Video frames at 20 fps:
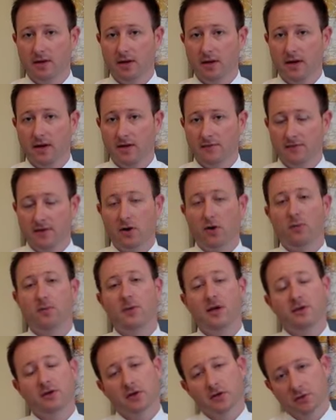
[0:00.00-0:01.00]
and if they don't
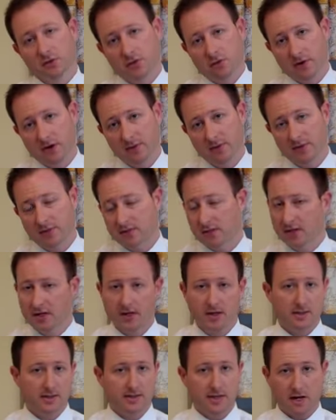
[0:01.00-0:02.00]
meet those requirements,
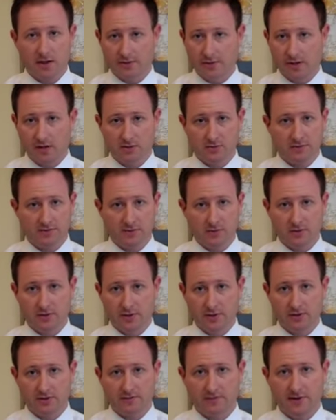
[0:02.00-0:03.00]
it's not eligible for
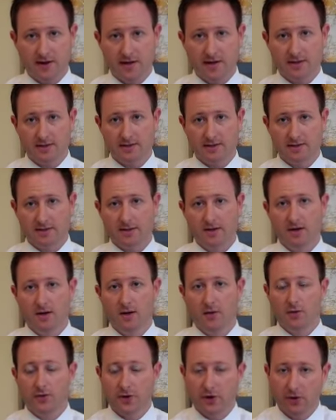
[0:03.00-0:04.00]
traditional financing.
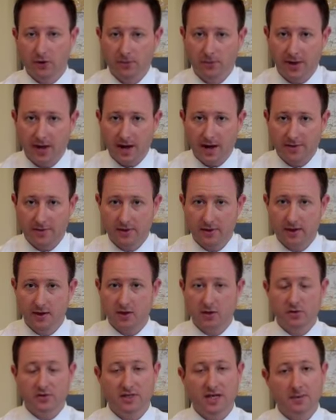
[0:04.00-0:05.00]
With HomePath,
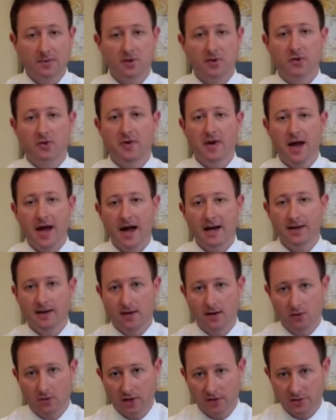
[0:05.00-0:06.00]
you typically do not need
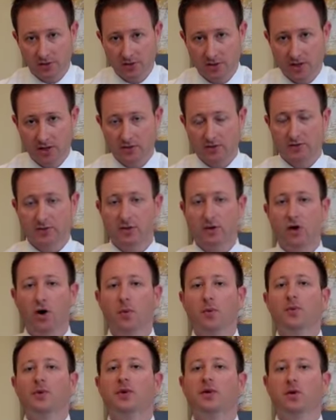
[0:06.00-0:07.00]
a questionnaire, so it's going to
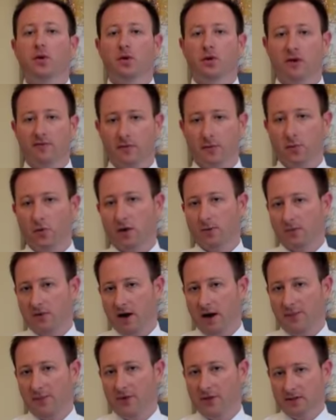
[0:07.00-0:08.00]
open the door to even more
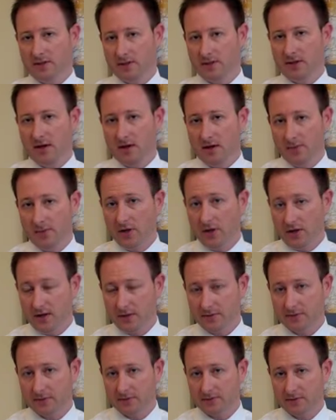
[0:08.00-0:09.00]
properties on
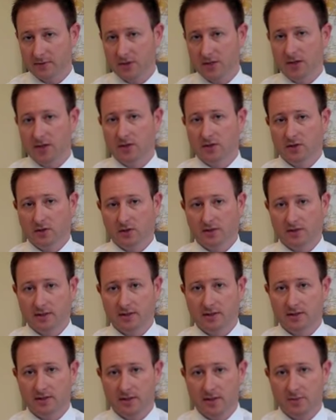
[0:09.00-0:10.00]
condominiums. So
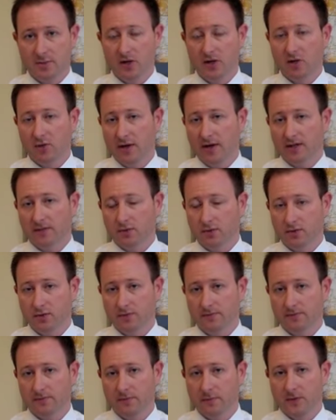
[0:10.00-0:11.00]
it's going to be a great tool.
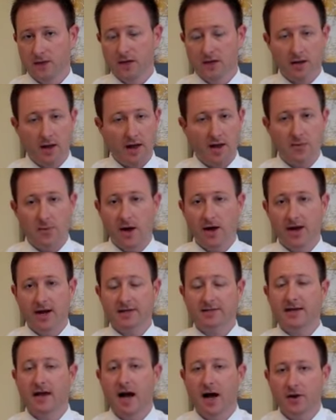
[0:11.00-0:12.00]
Now you might
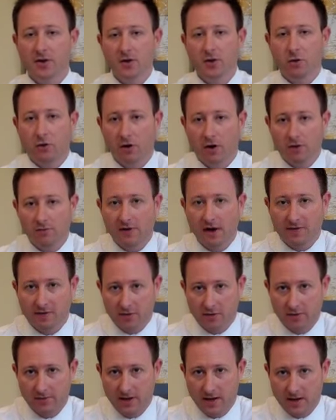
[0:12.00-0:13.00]
ask, how do you qualify for
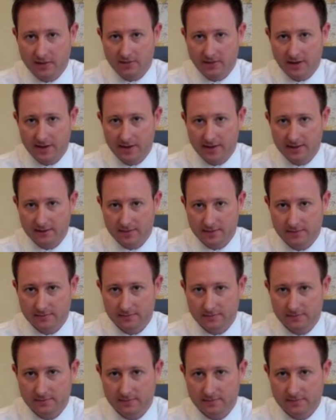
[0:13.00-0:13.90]
HomePath financing?